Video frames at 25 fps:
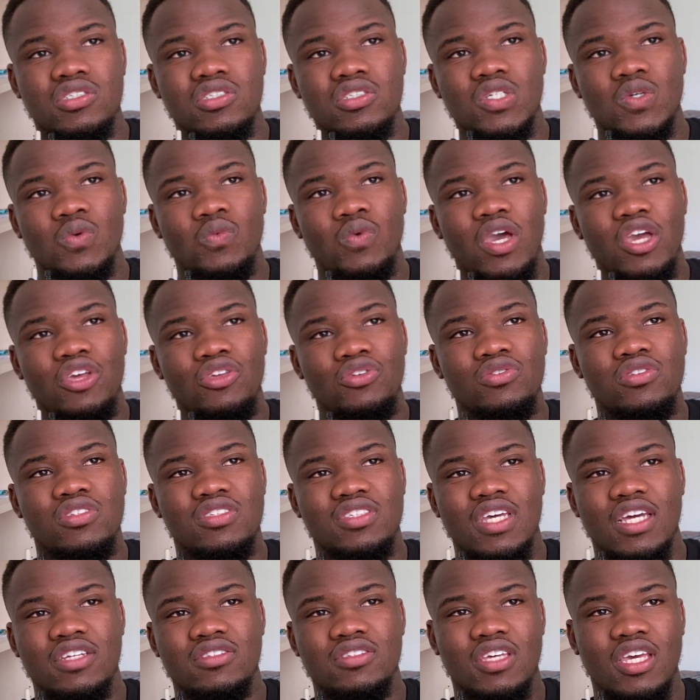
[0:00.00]
where you
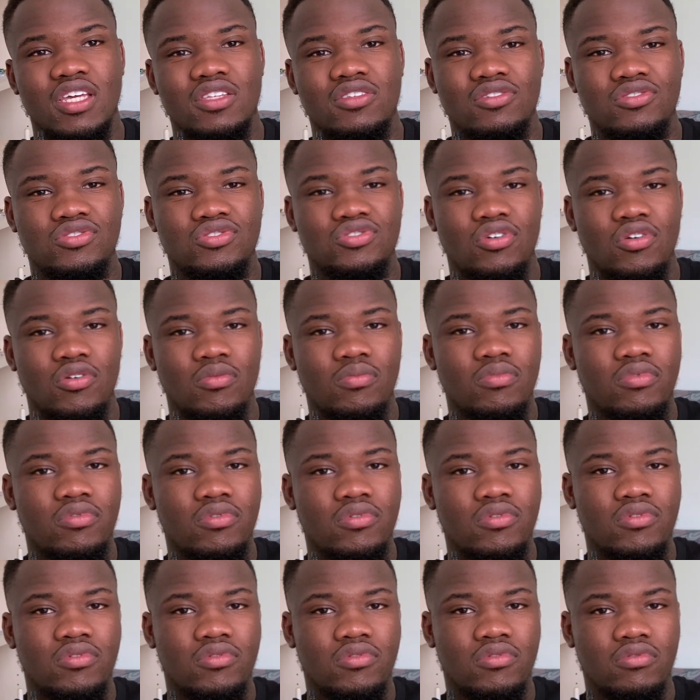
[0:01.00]
decide to get a job
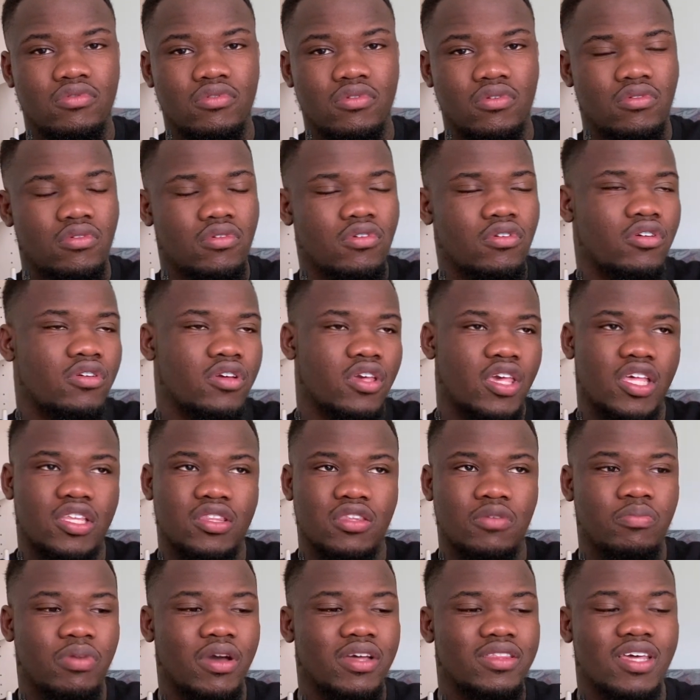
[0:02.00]
or get a
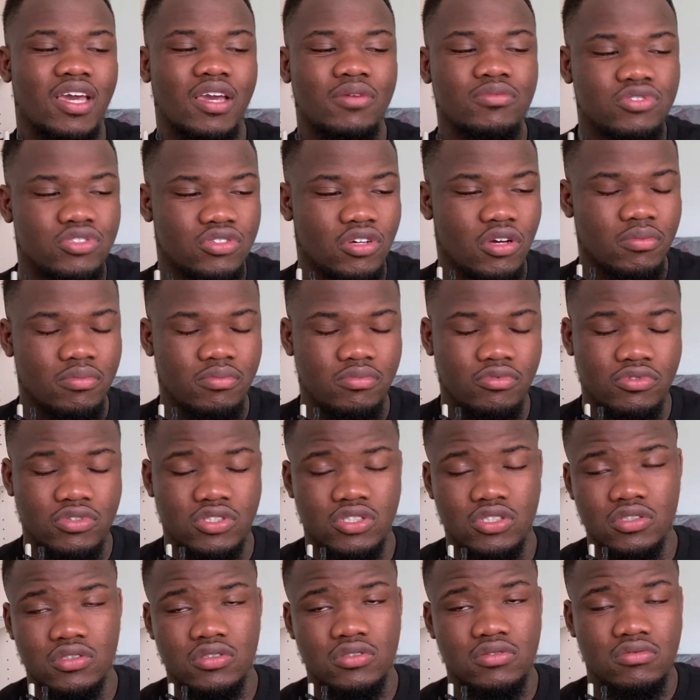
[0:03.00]
part-time job, which
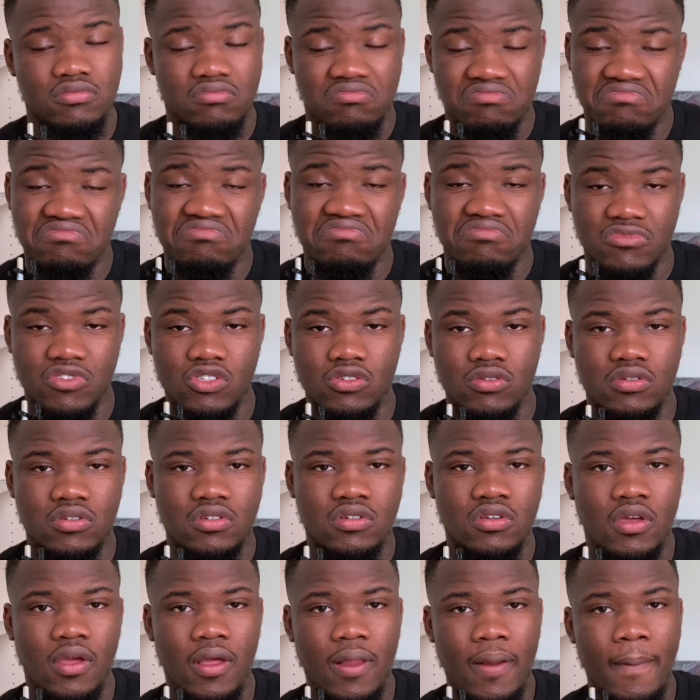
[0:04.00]
is good
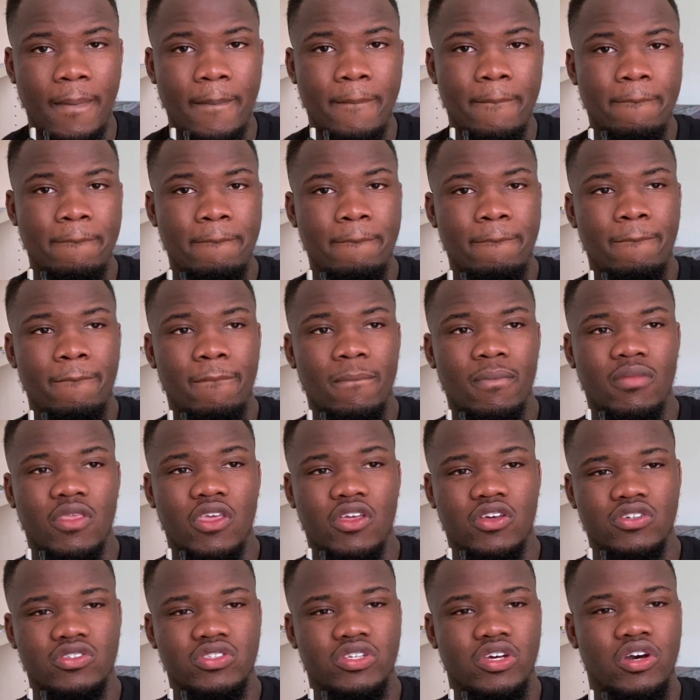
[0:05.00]

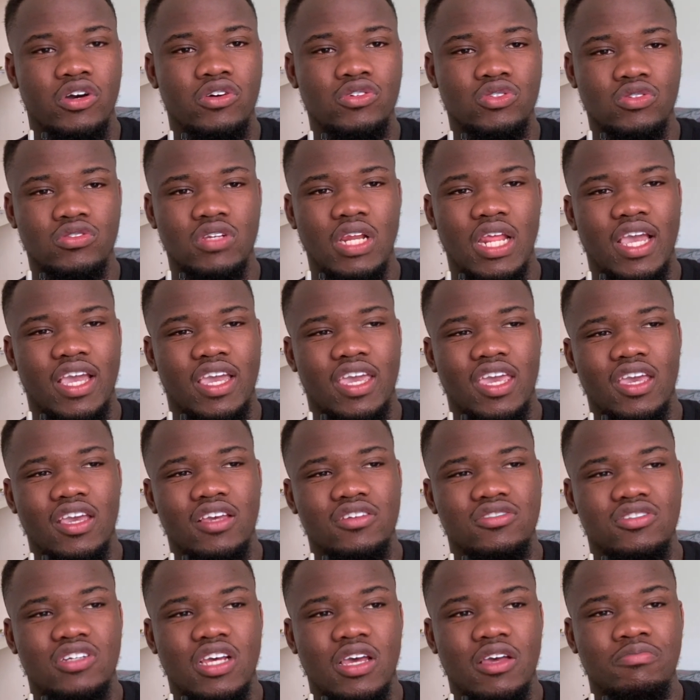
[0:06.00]
because there are also like
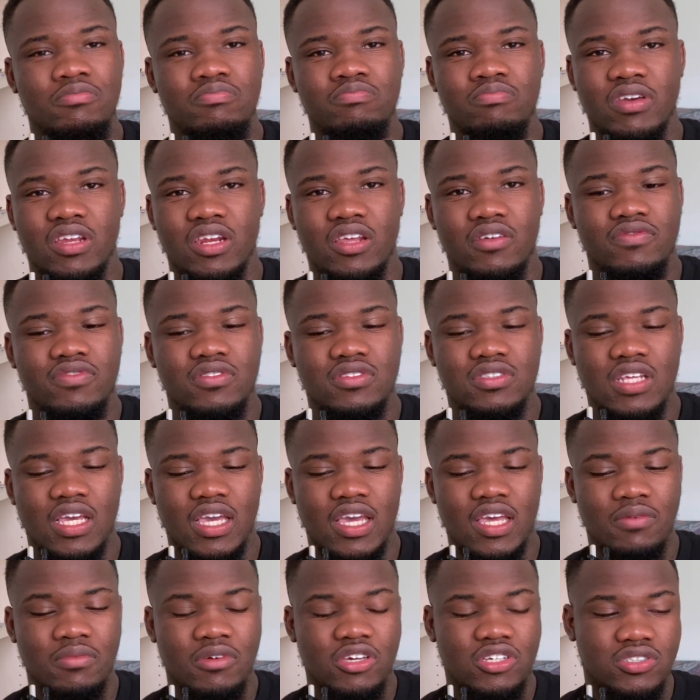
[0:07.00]
extra benefits, like
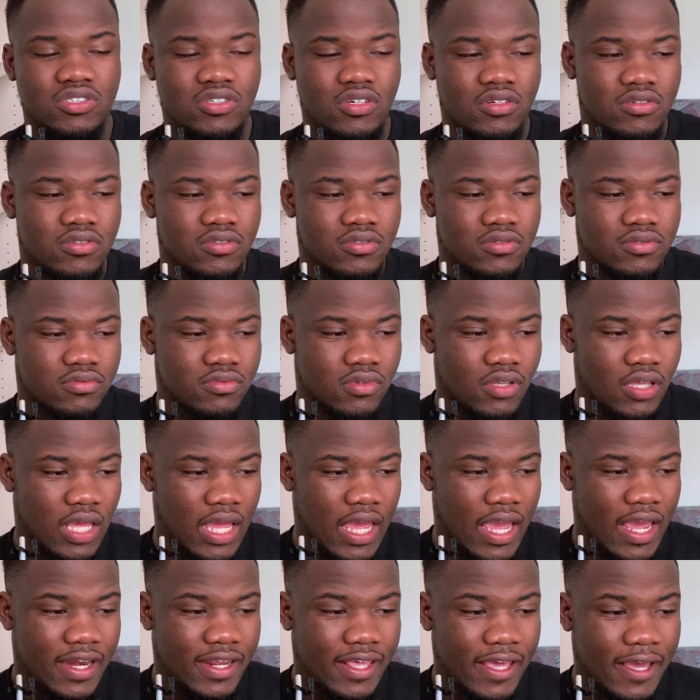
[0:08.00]
I mentioned.
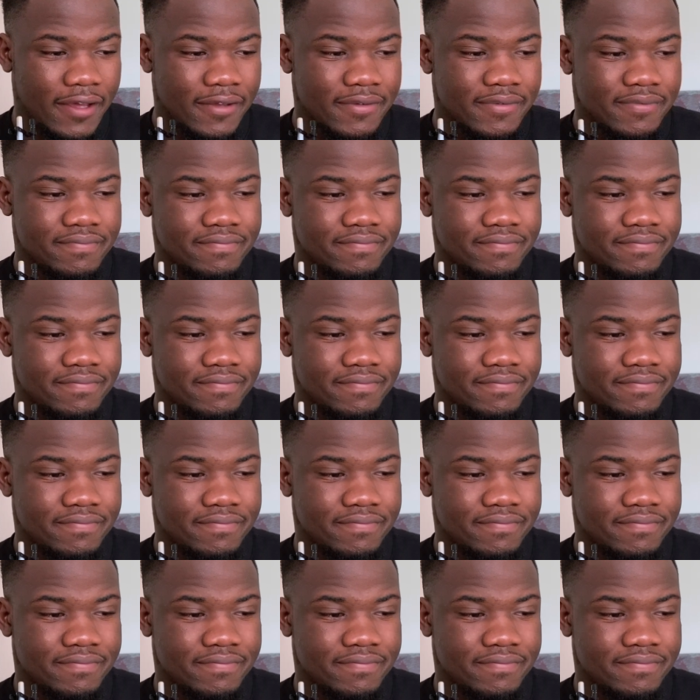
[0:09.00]
And yeah,